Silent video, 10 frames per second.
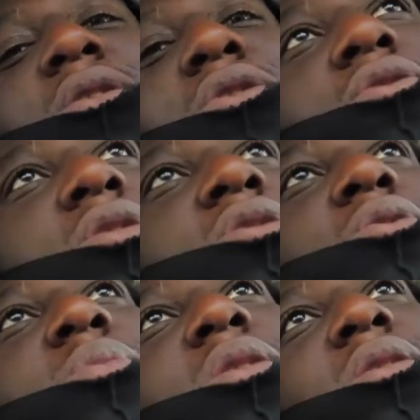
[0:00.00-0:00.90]
know, it's
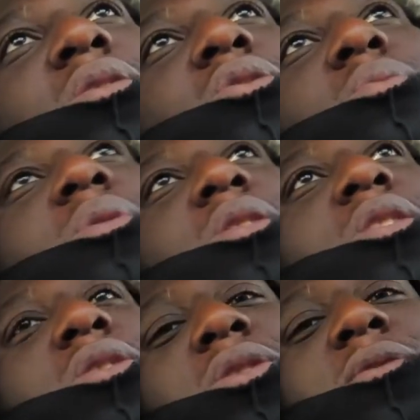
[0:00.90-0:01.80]
gonna be an
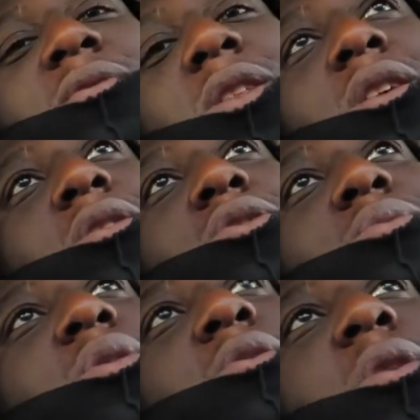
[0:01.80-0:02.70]
interesting video. It's
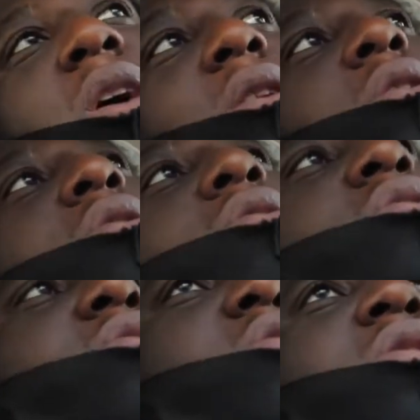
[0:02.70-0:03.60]
gonna be a ride along,
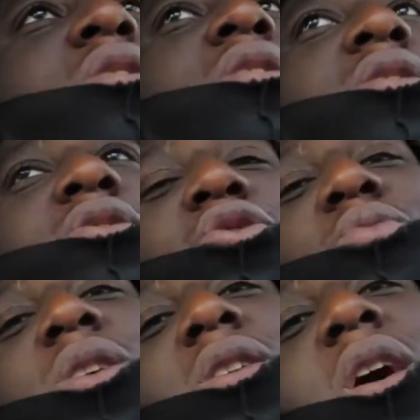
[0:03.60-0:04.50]
so it's
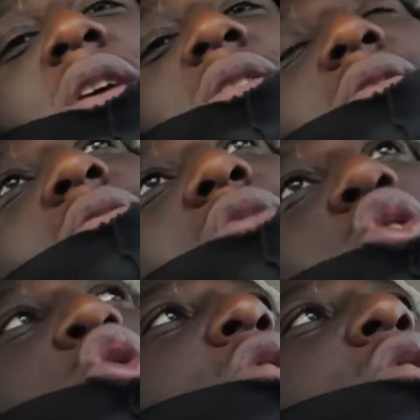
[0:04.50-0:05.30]
gonna be a lot of short